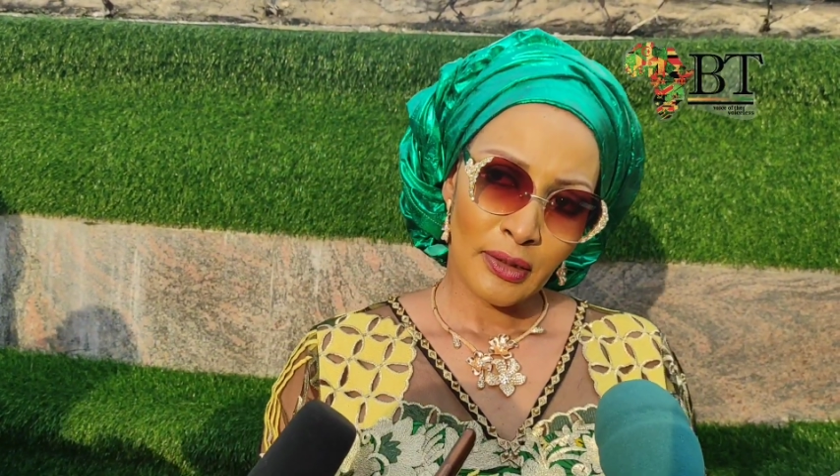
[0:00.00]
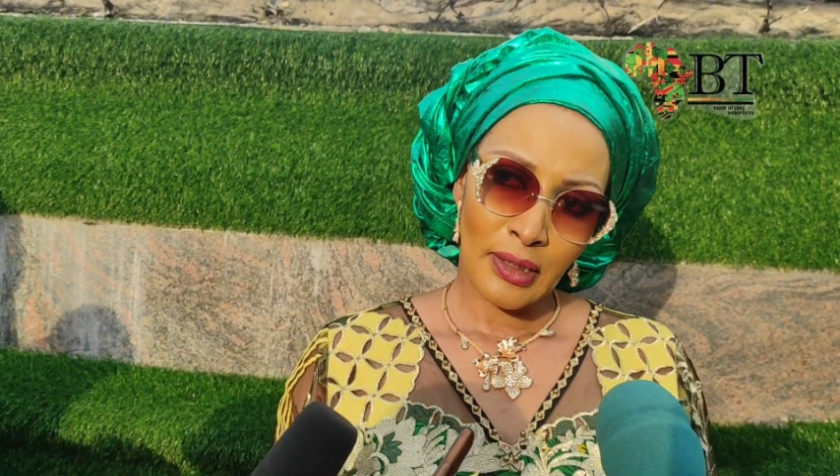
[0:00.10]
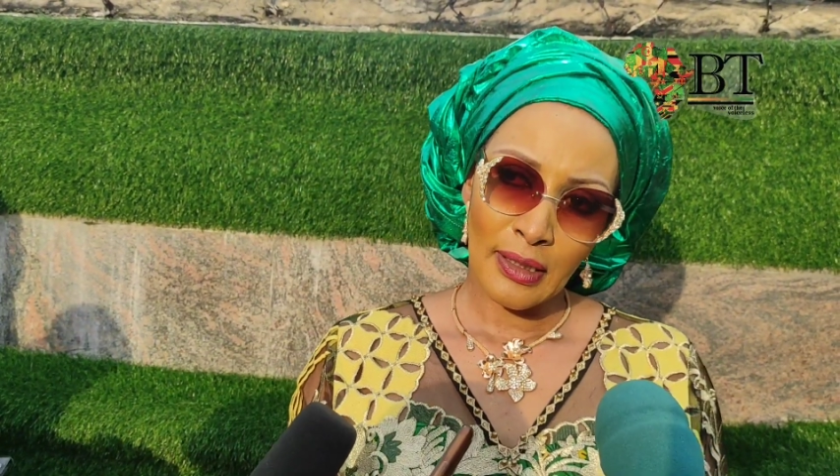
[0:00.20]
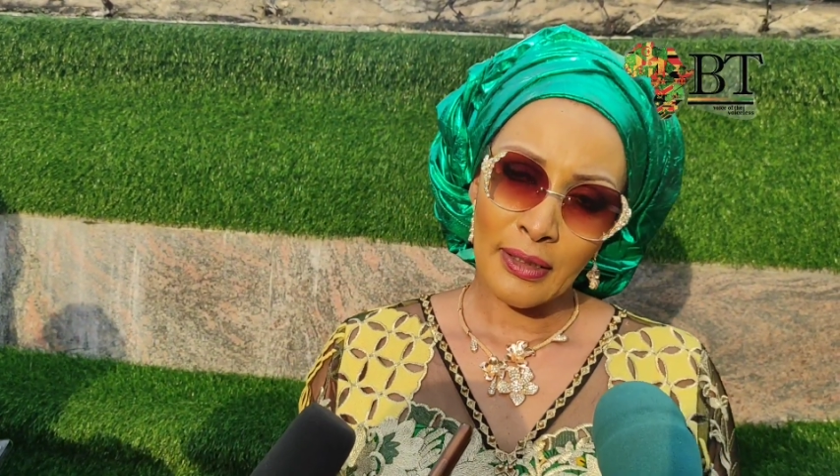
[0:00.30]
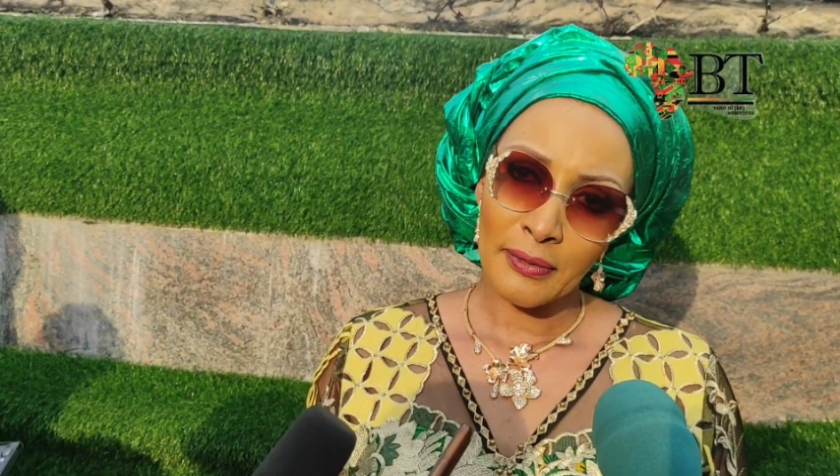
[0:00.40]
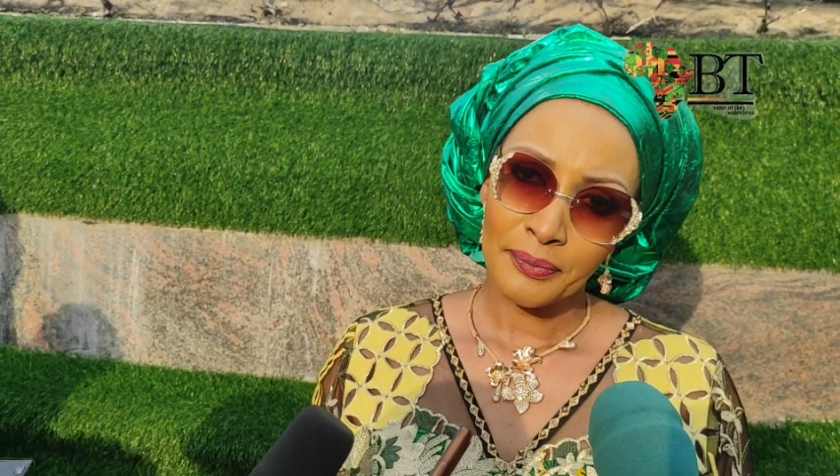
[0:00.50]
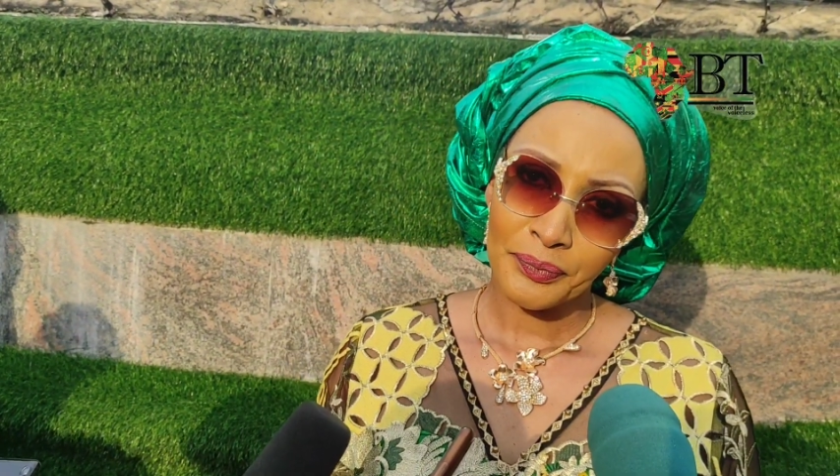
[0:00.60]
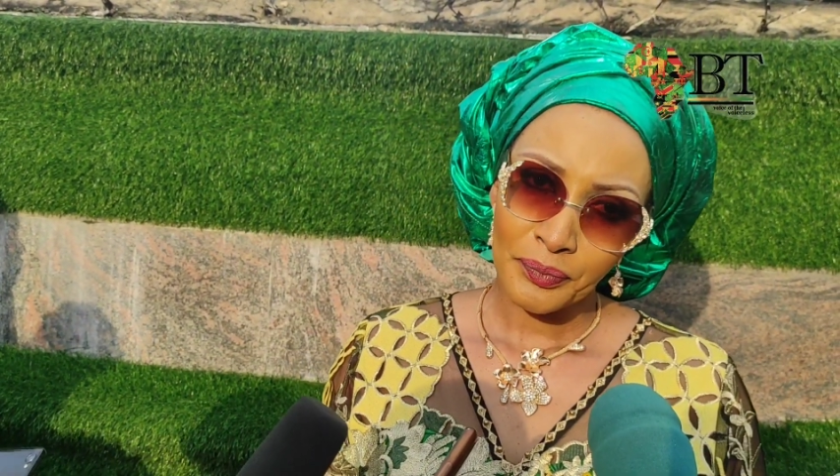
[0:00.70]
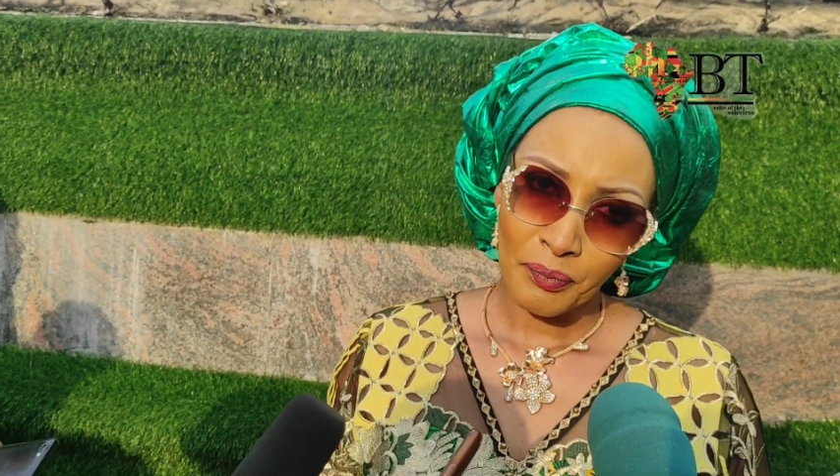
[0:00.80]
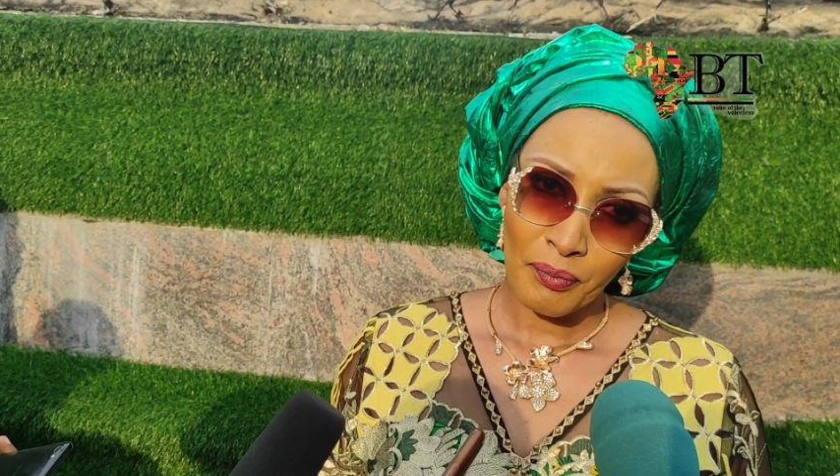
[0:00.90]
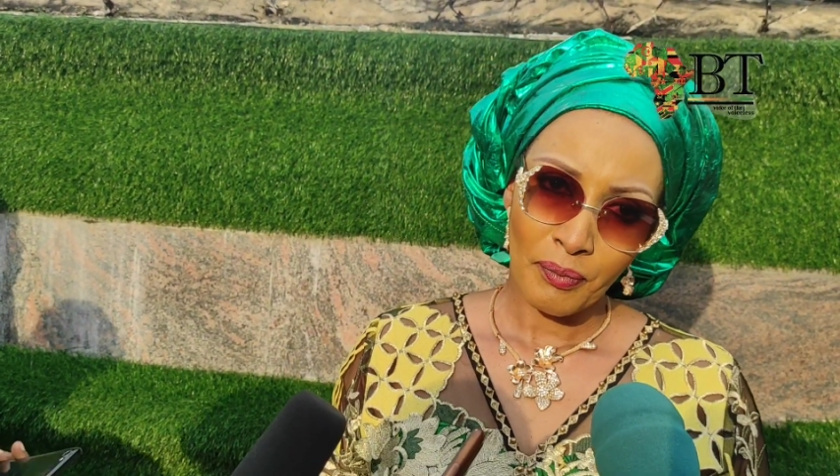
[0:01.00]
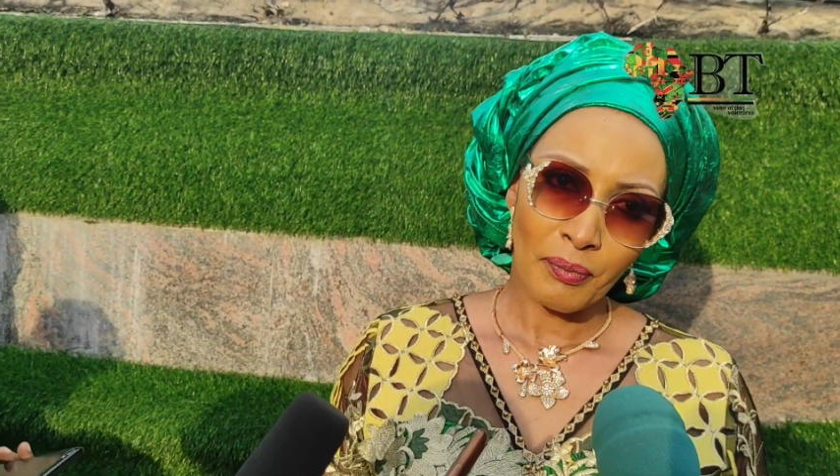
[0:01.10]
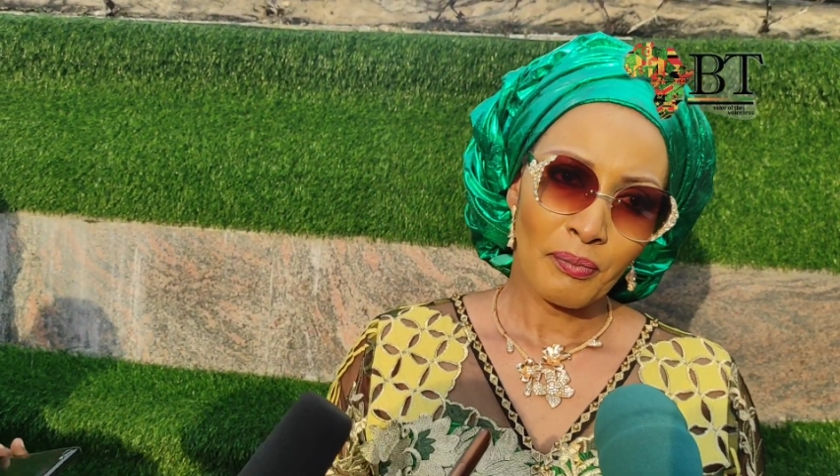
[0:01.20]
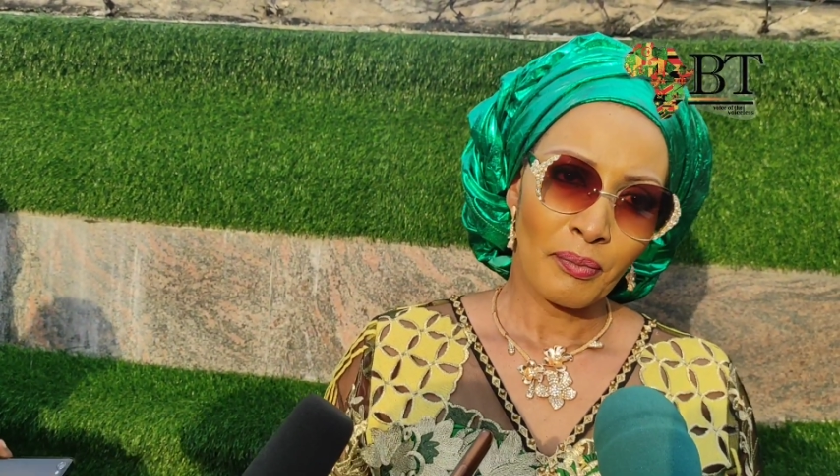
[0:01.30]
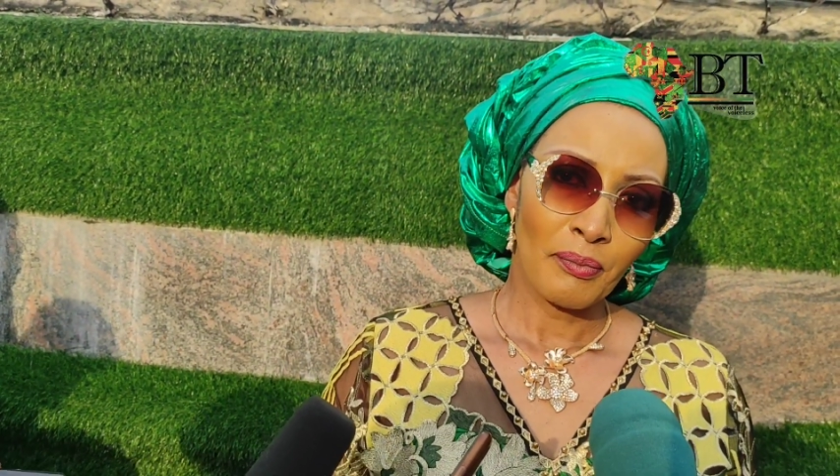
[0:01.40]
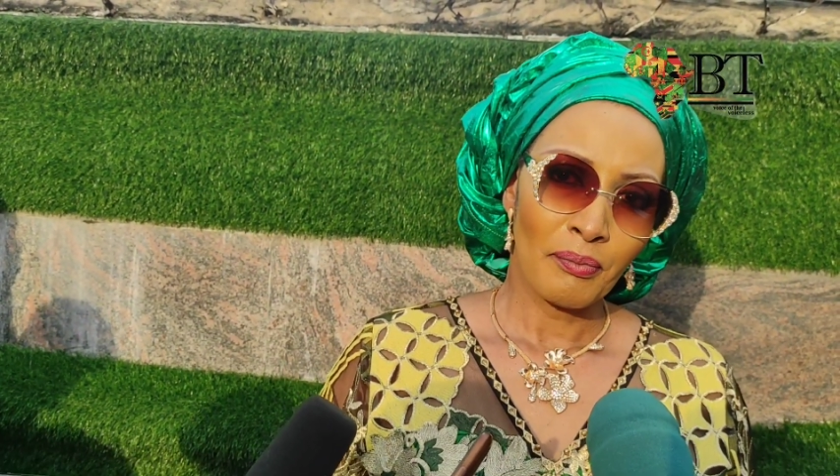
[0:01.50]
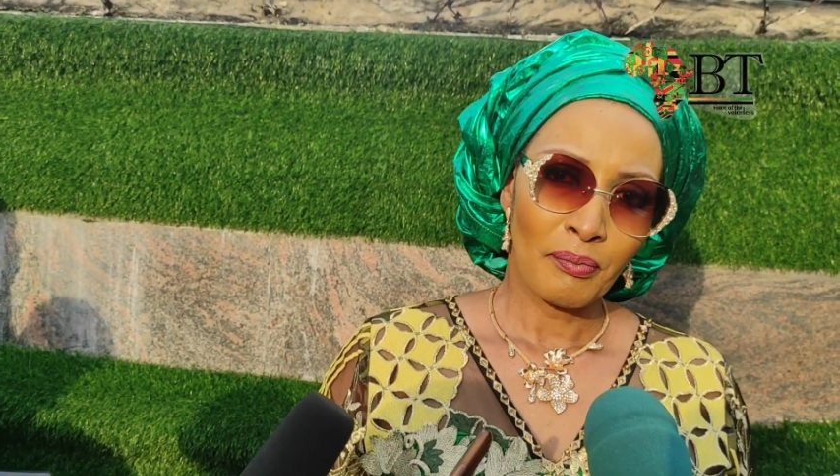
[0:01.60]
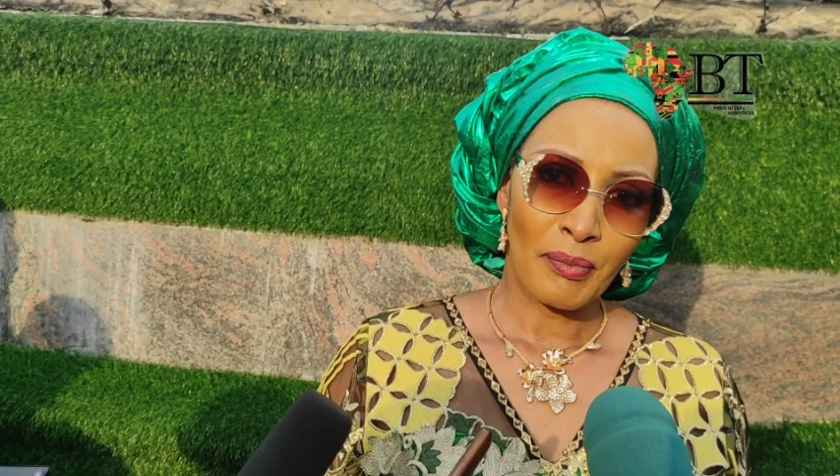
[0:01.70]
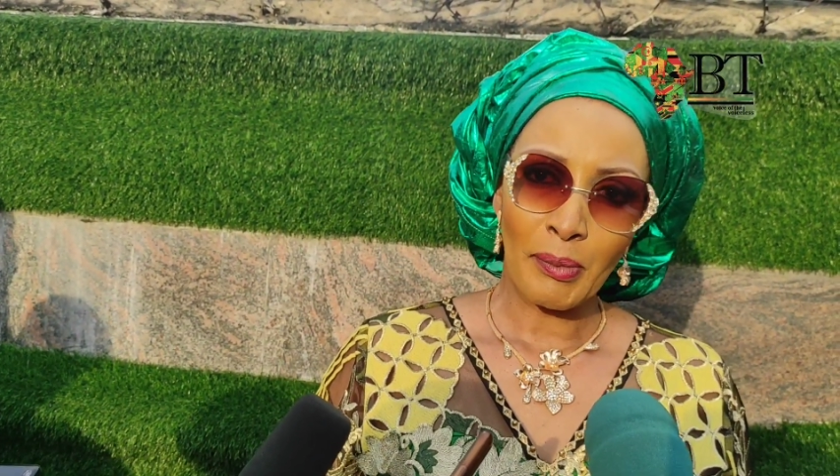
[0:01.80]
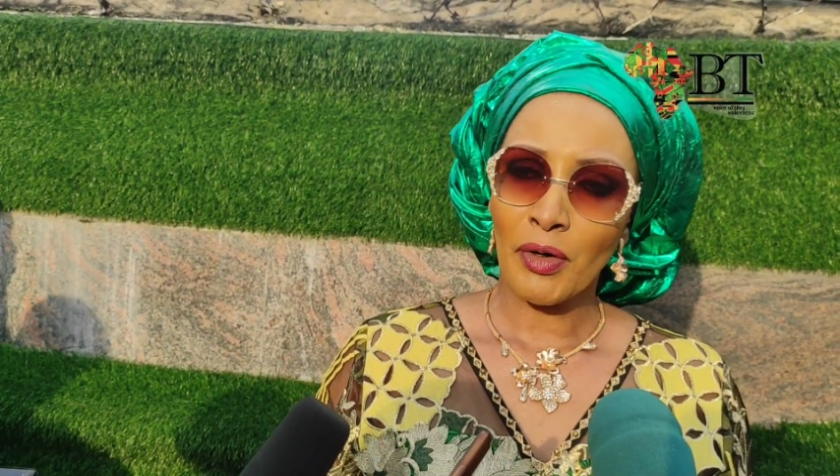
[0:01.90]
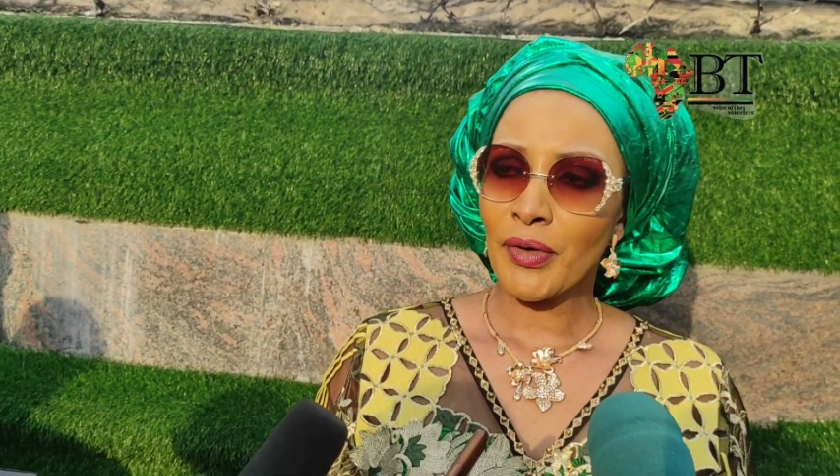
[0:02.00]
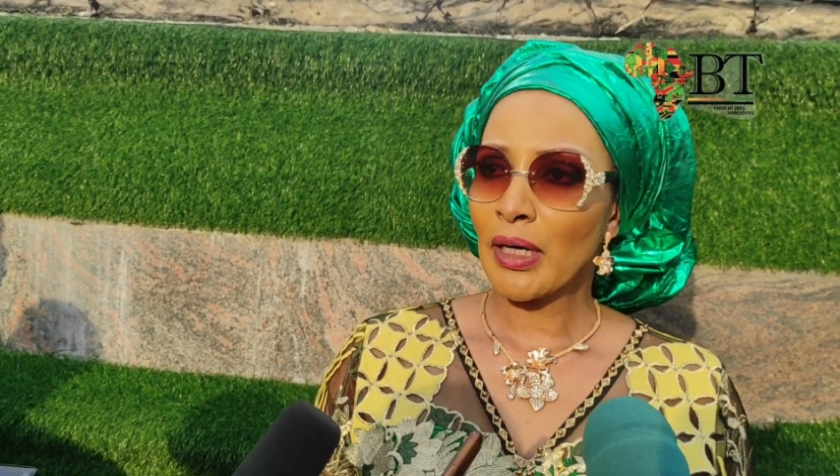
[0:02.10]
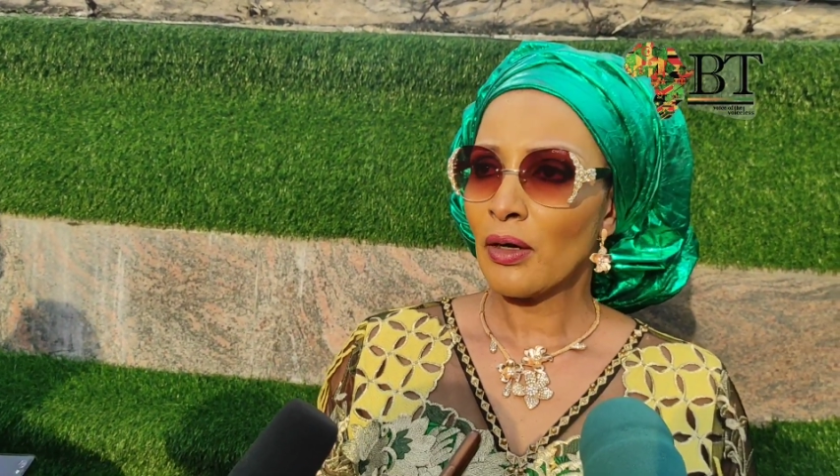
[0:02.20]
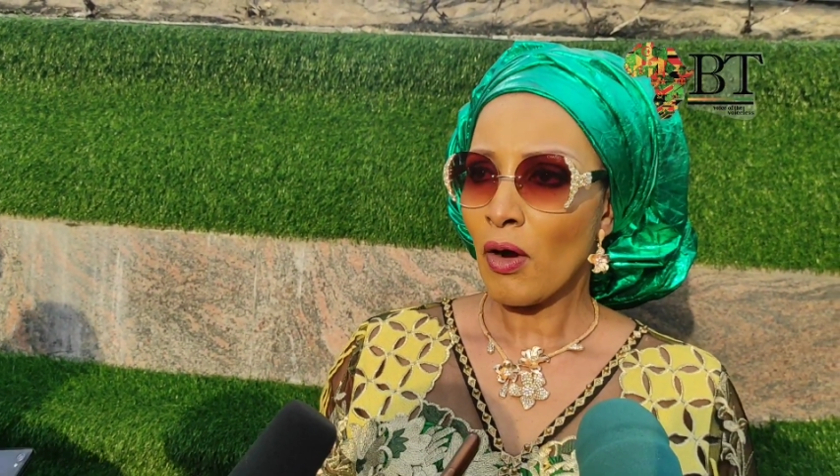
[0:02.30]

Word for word: The Memorial